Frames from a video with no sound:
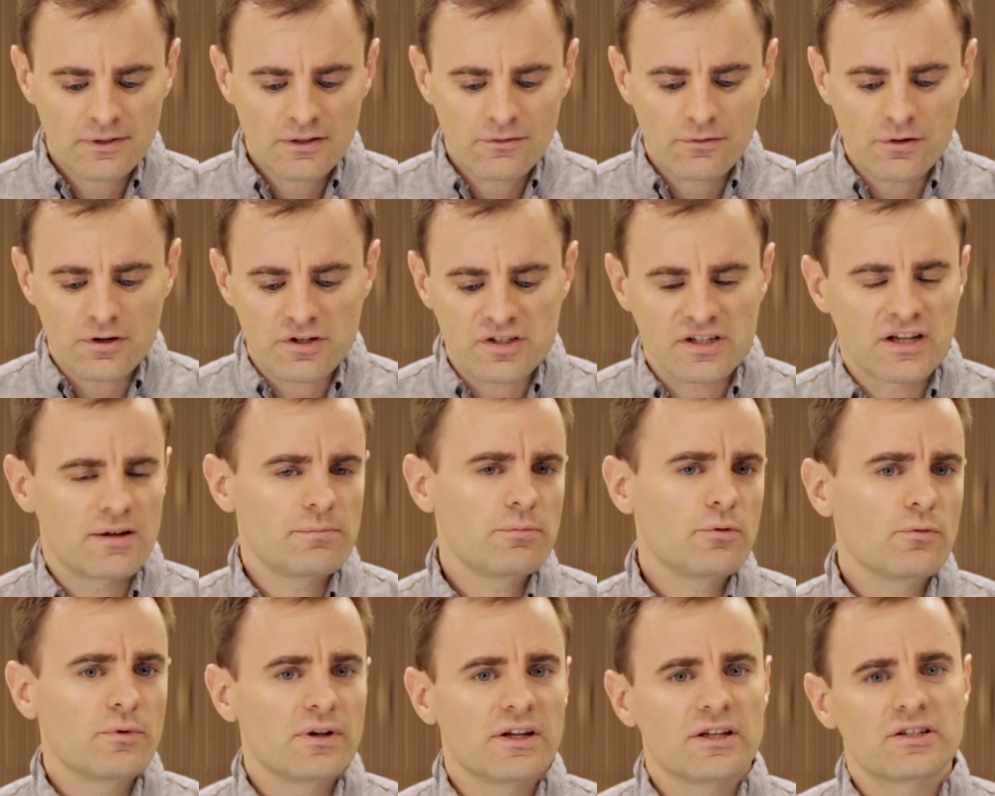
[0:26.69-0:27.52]
For
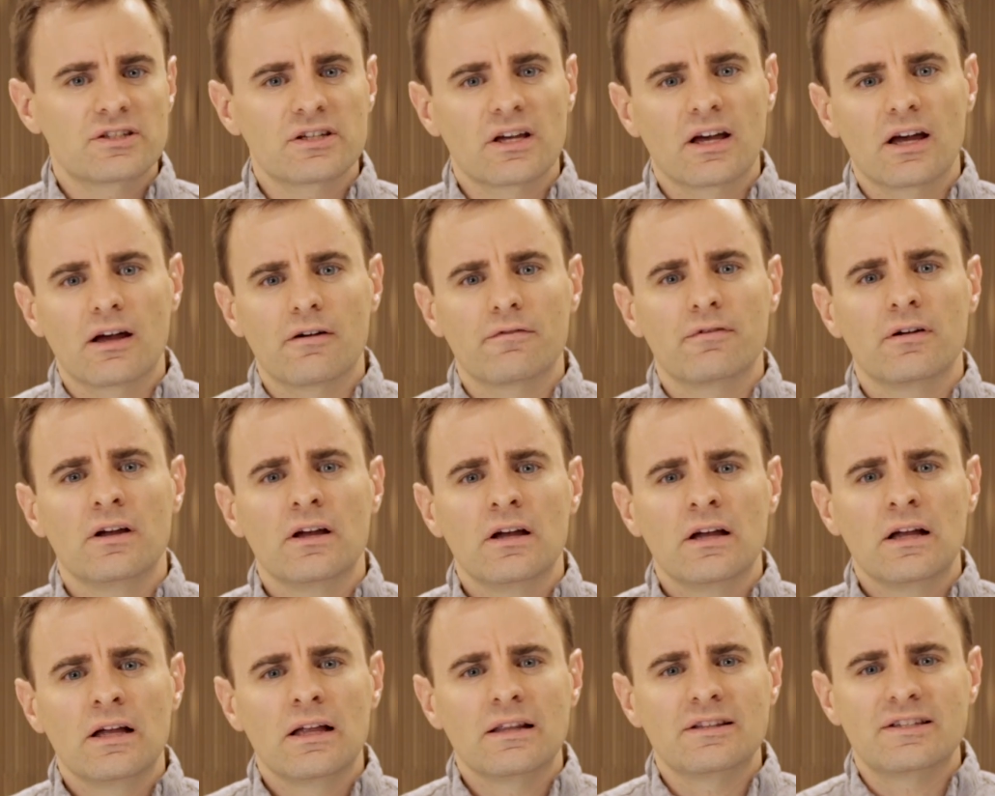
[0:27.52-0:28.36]
example, we need to have
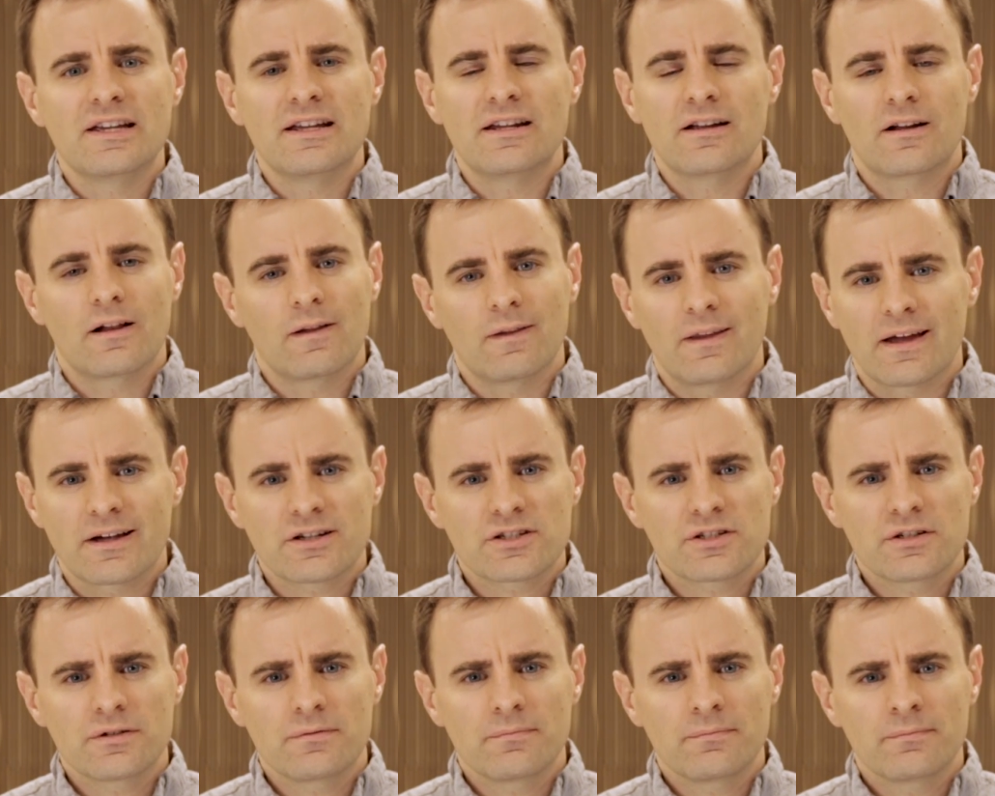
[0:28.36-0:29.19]
data
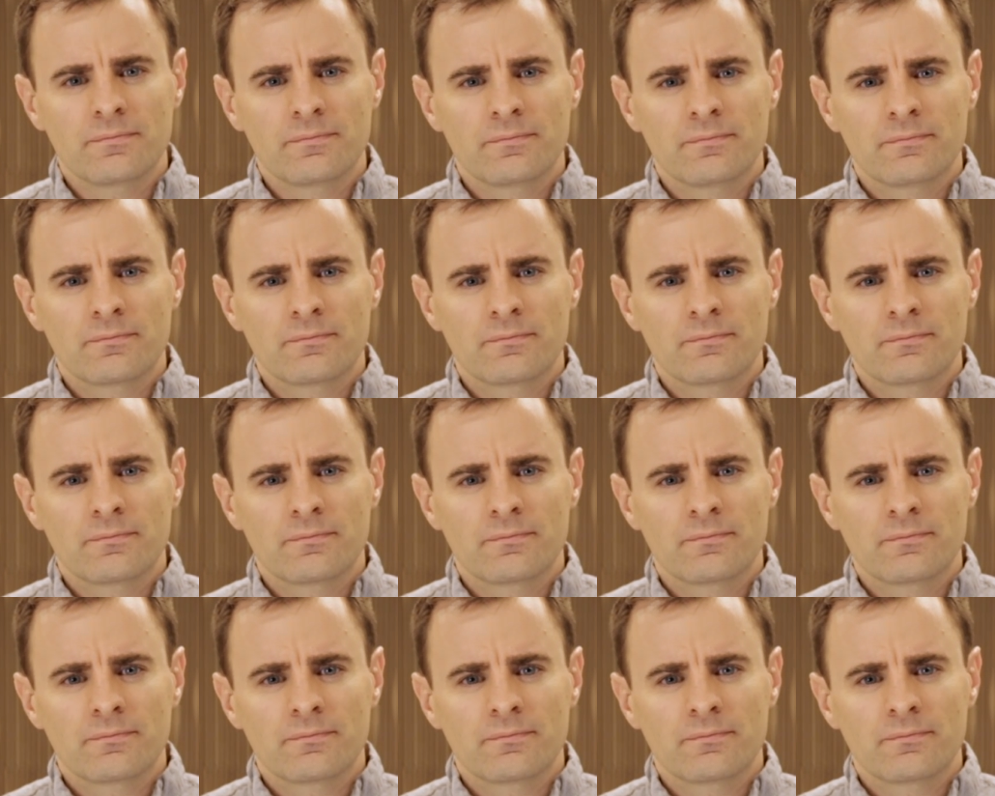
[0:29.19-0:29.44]
collection,